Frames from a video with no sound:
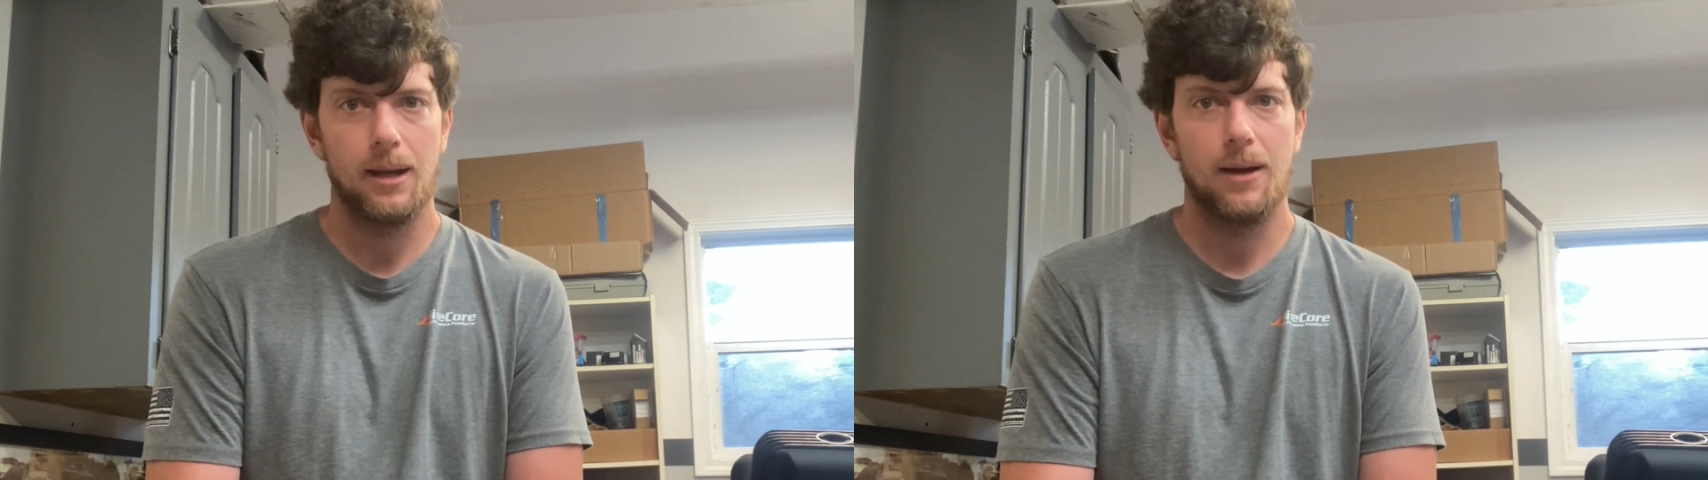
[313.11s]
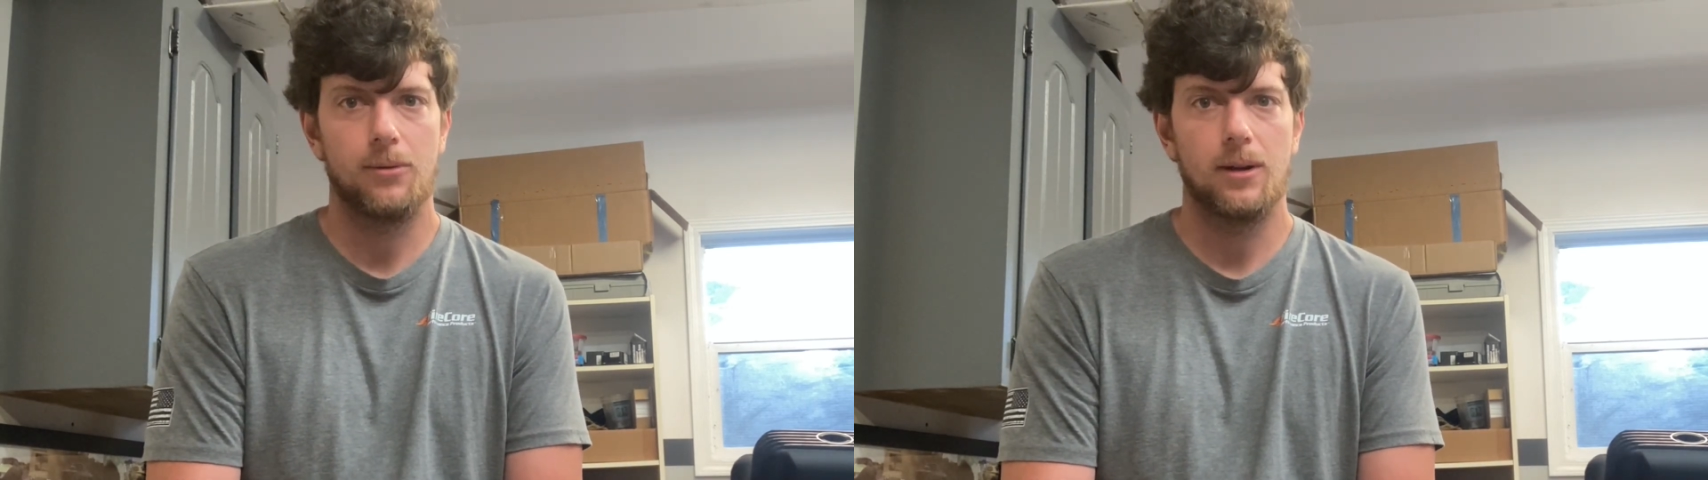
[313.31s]

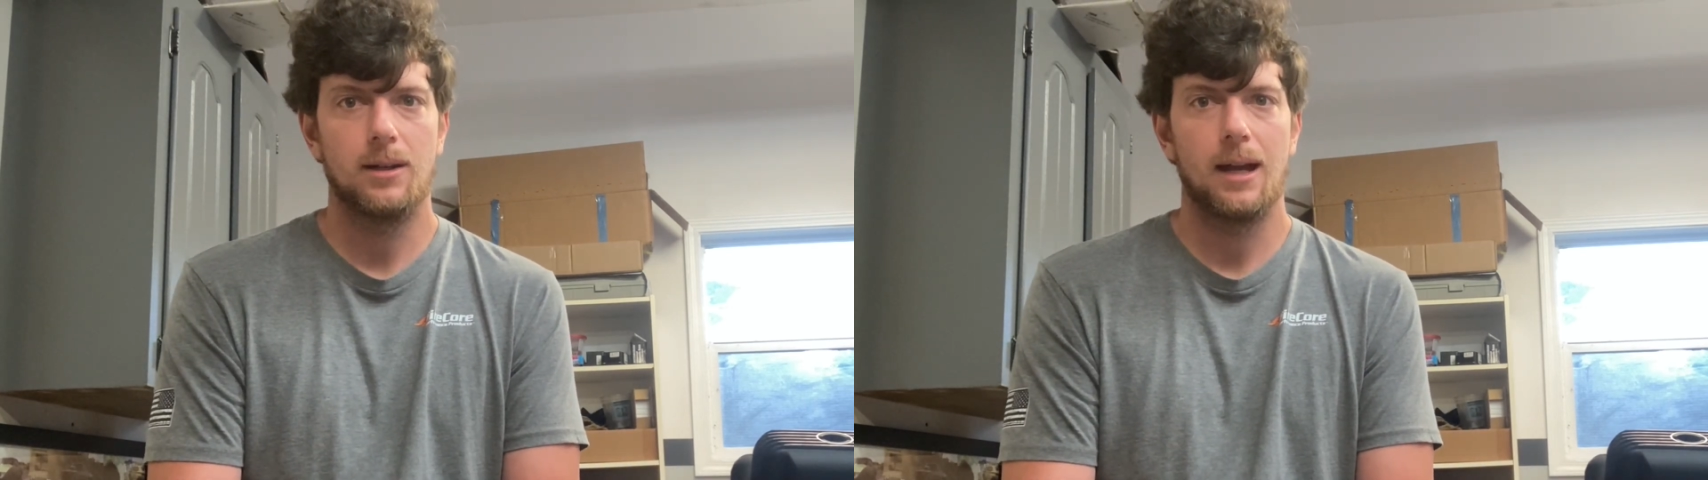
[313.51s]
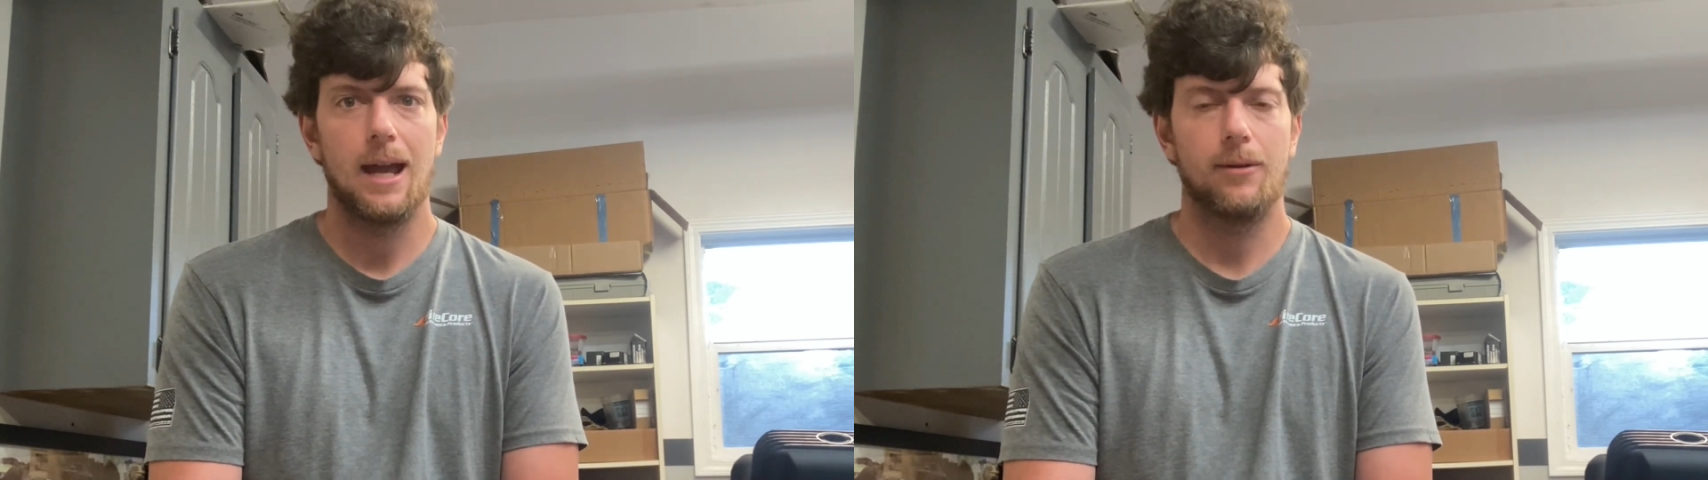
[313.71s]
effort
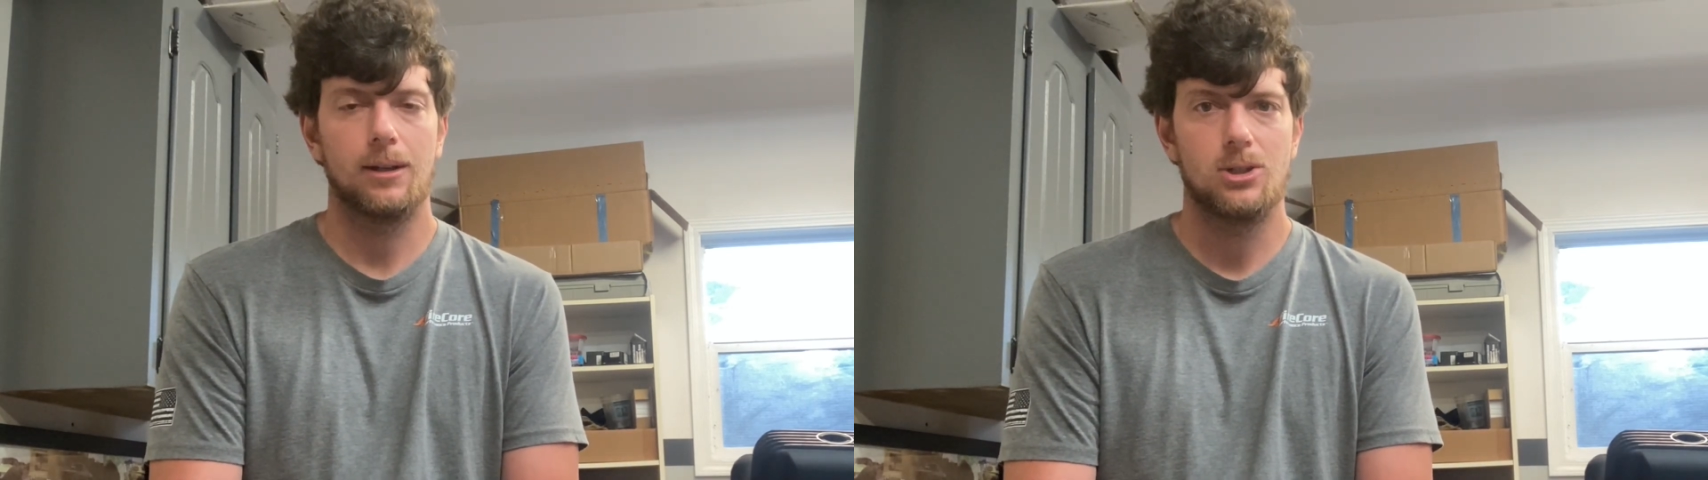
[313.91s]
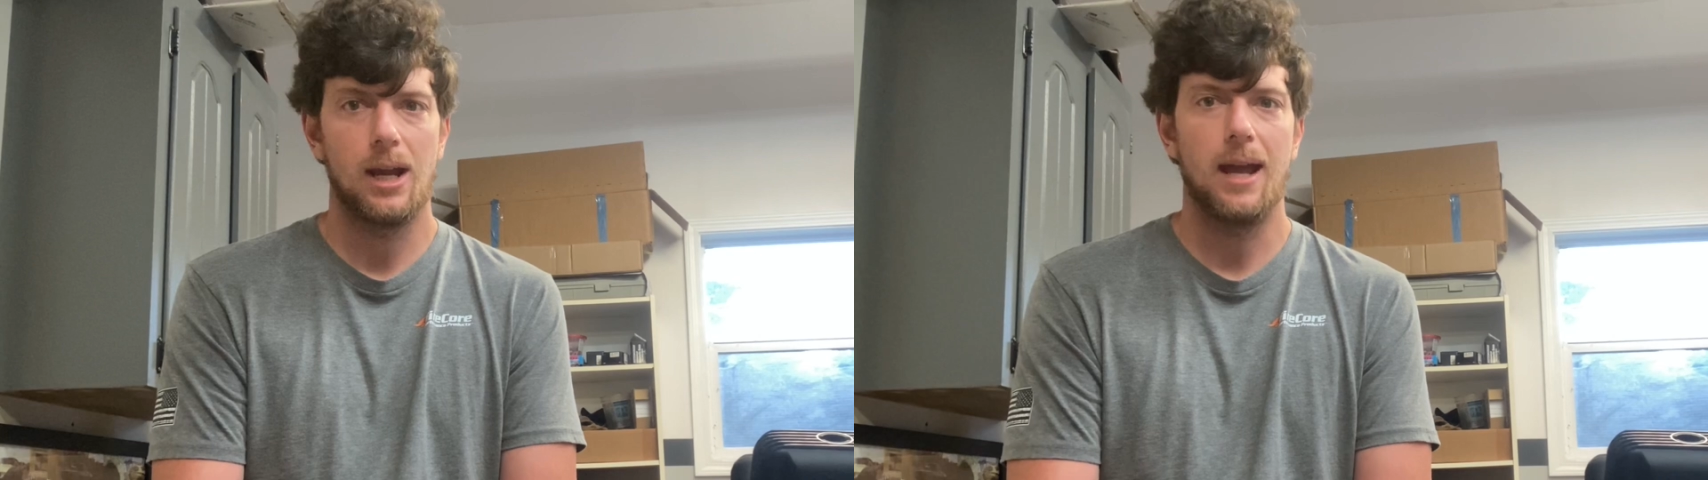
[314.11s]
into having
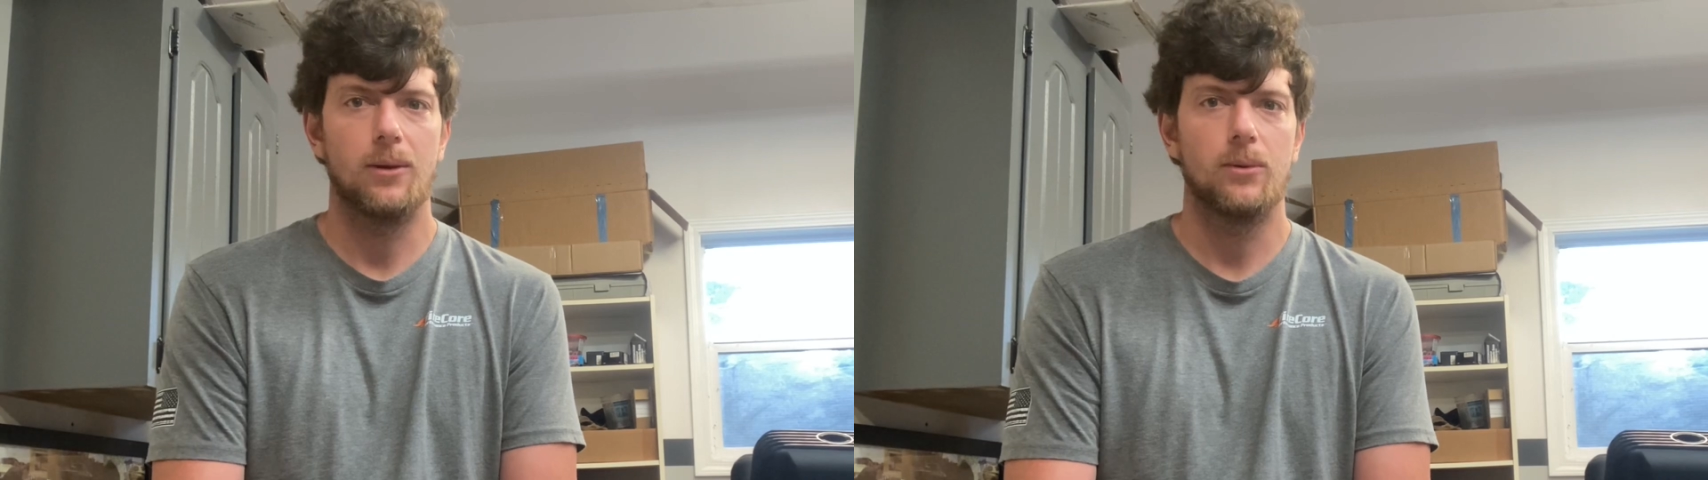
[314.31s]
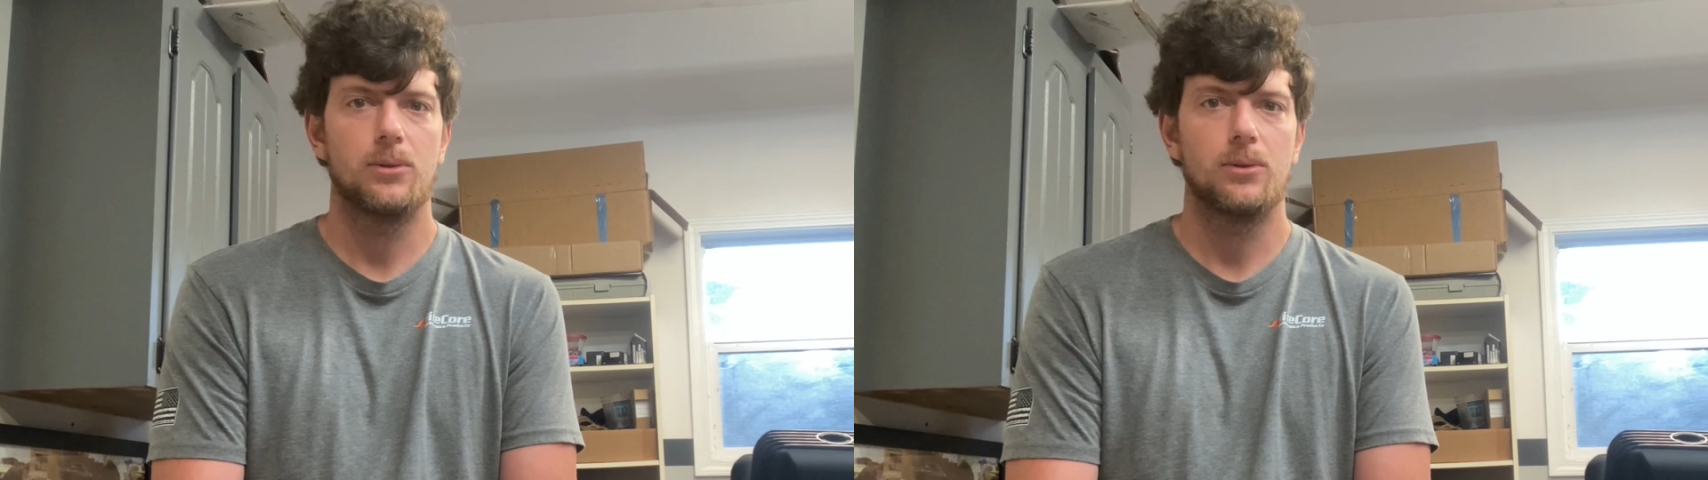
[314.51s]
a channel.